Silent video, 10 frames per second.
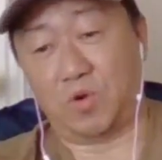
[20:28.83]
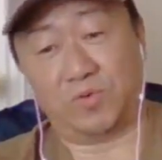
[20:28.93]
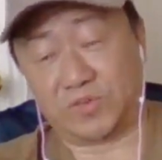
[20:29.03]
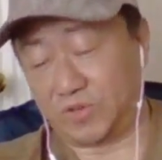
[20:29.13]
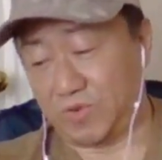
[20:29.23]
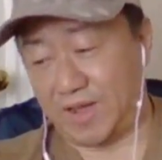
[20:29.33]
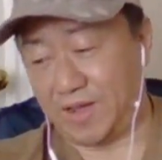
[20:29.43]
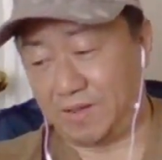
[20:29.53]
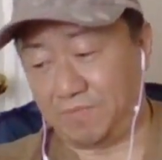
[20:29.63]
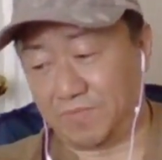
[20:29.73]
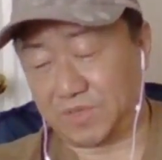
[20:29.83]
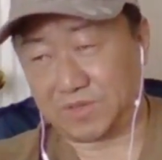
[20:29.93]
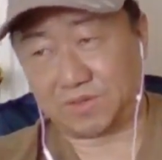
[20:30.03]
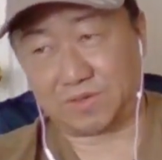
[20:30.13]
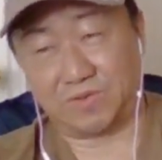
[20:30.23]
going to
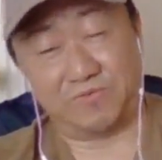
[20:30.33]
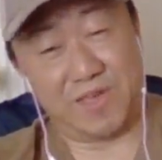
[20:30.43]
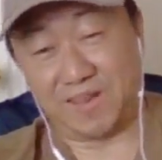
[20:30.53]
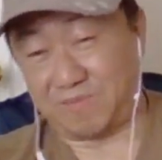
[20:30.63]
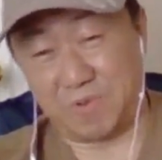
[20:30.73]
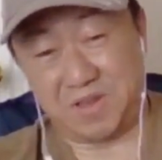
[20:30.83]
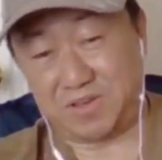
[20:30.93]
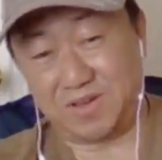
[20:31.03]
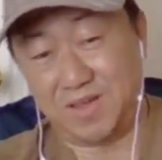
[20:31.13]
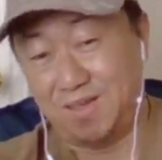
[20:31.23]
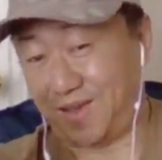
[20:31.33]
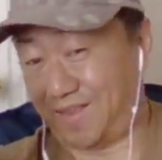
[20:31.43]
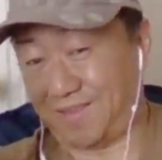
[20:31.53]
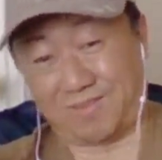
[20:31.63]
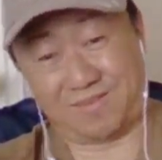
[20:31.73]
Venice Beach,
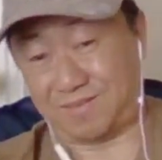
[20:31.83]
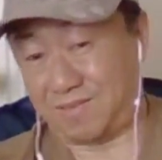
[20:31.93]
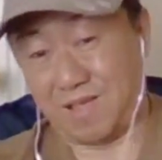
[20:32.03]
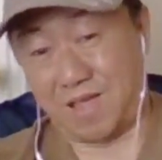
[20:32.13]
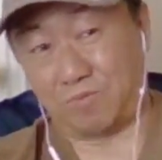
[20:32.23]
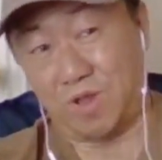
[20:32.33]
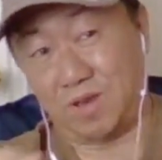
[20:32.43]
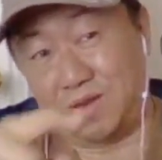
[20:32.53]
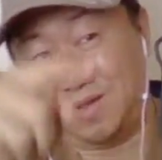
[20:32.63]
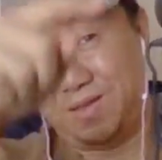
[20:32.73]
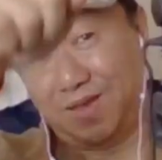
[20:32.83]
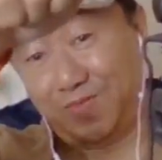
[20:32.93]
and it's a lot of wind.